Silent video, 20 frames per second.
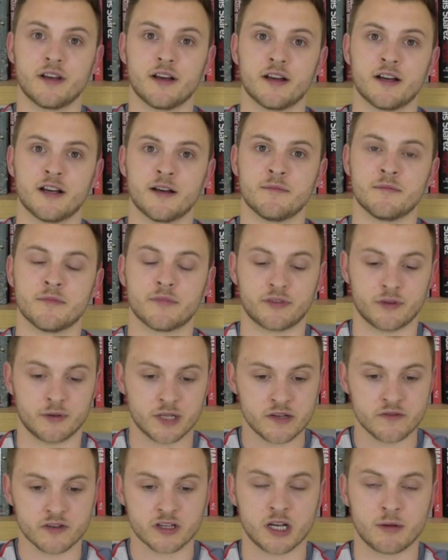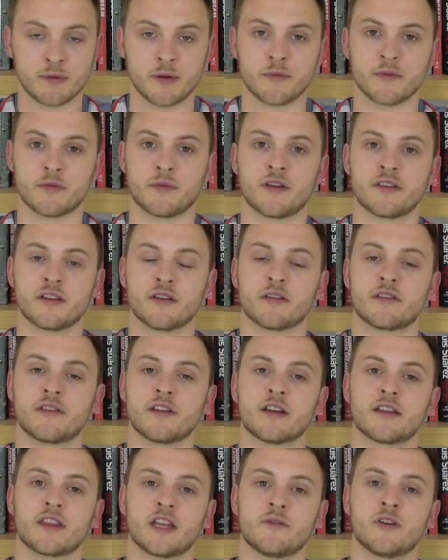Um, so leave a comment with whether you
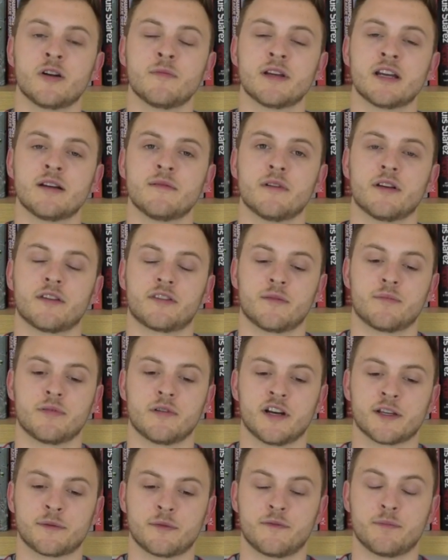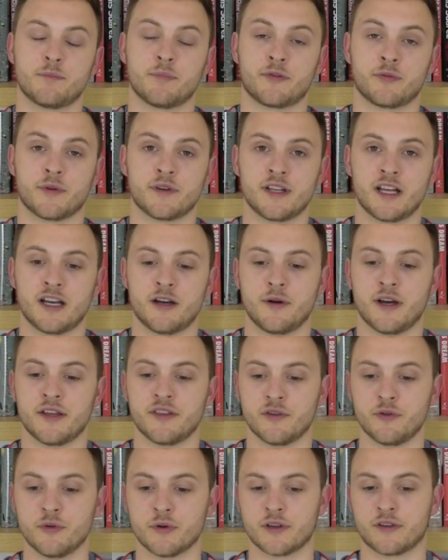think there will be a, a surprise between now
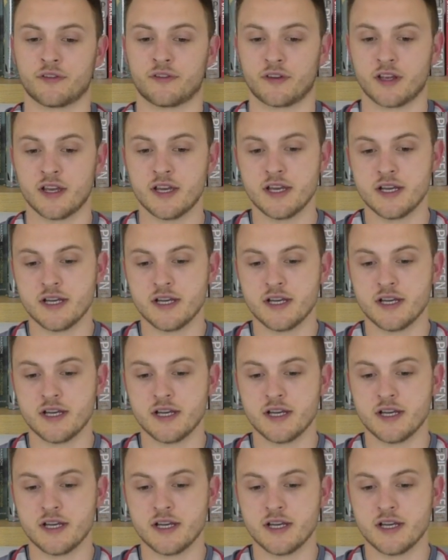and August